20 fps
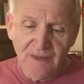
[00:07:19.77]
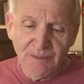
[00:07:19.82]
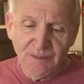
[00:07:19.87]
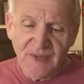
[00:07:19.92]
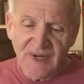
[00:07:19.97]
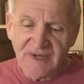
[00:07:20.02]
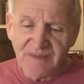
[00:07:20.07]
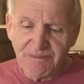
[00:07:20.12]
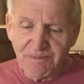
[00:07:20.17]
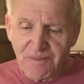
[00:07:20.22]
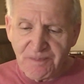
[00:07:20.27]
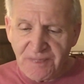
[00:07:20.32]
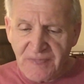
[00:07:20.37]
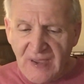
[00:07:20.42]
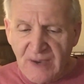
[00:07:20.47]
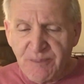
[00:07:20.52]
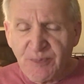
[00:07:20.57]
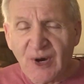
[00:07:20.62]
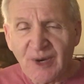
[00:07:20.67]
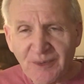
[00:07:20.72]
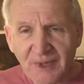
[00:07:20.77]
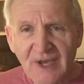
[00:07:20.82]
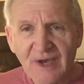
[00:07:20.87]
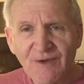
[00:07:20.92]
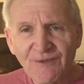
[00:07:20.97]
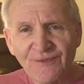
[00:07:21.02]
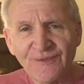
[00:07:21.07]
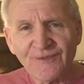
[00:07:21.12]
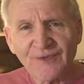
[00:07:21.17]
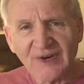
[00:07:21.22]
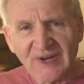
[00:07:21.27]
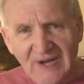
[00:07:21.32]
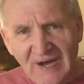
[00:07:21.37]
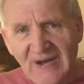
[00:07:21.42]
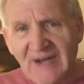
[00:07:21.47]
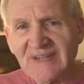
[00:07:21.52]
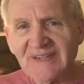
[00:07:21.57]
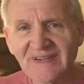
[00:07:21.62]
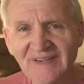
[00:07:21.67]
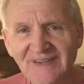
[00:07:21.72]
but I probably have
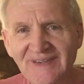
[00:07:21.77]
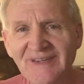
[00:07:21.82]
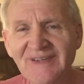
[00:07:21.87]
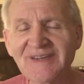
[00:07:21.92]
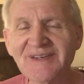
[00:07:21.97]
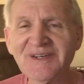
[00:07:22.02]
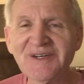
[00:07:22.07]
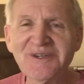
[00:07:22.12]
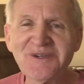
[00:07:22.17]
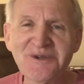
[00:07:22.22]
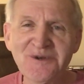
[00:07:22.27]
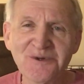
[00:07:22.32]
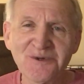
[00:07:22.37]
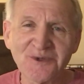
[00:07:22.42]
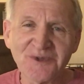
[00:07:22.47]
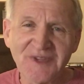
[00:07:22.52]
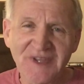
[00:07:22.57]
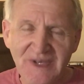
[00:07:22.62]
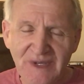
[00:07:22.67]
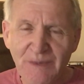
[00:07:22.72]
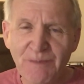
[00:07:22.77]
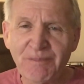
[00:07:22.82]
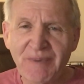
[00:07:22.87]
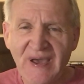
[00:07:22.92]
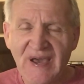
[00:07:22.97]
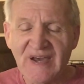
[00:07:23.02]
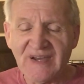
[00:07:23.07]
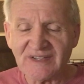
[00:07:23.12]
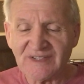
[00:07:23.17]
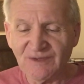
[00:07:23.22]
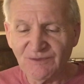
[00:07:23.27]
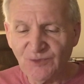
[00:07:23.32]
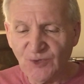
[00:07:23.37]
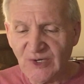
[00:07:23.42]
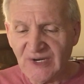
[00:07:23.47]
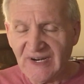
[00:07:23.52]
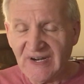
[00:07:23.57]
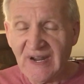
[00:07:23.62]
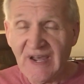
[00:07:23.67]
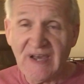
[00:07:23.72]
forgotten, uh, you know, the impact of
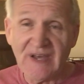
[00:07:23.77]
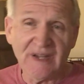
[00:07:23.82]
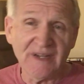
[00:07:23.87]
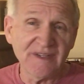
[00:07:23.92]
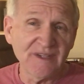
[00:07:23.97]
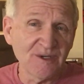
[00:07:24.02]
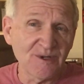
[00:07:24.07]
what it had.